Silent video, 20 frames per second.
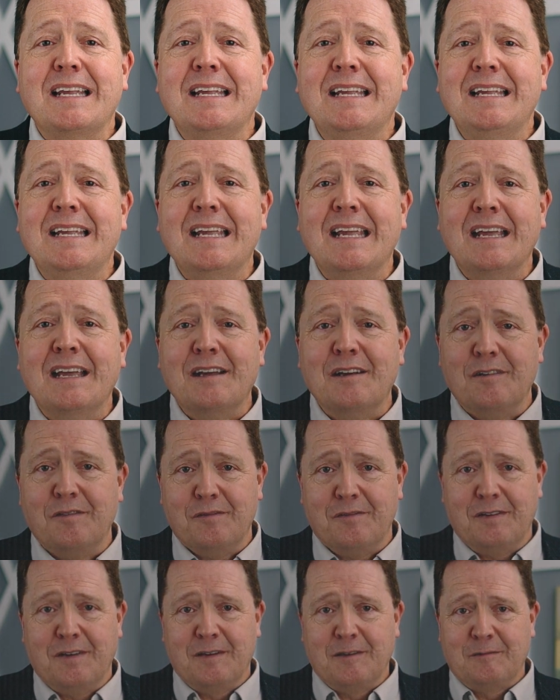
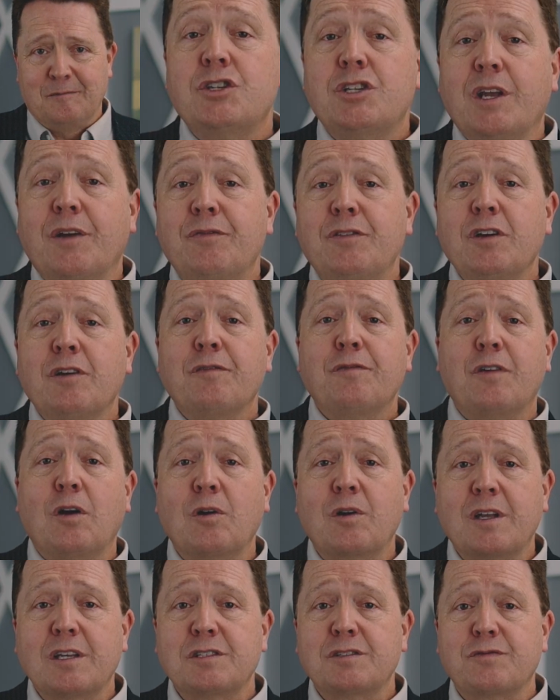give. Shift your
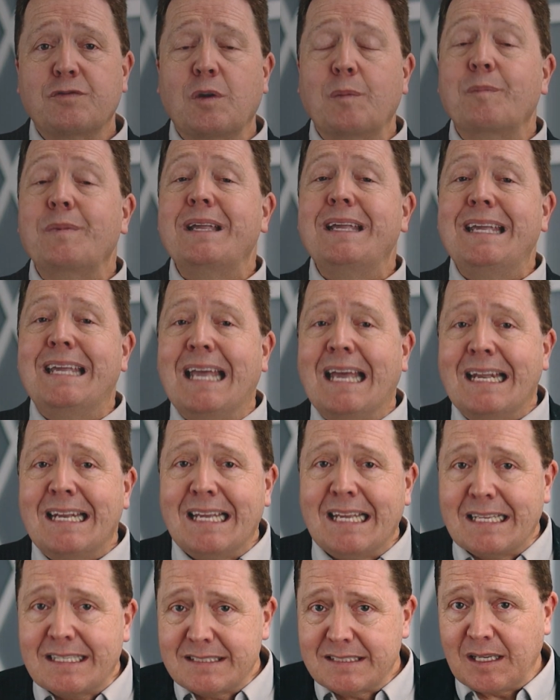focus from
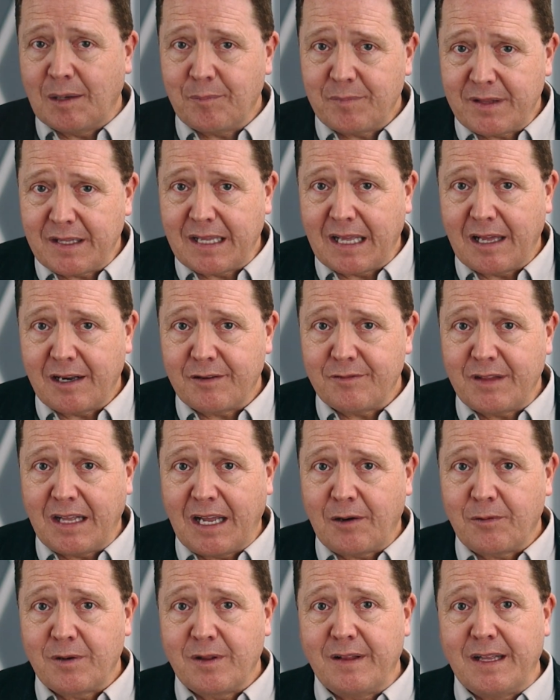getting something out of
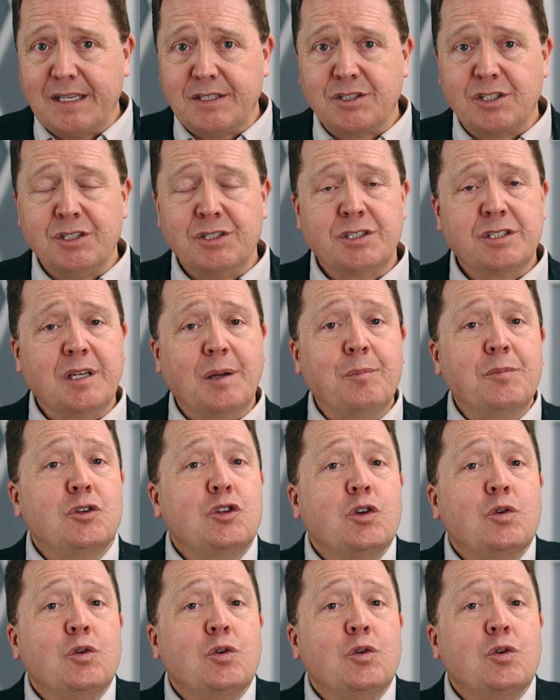that relationship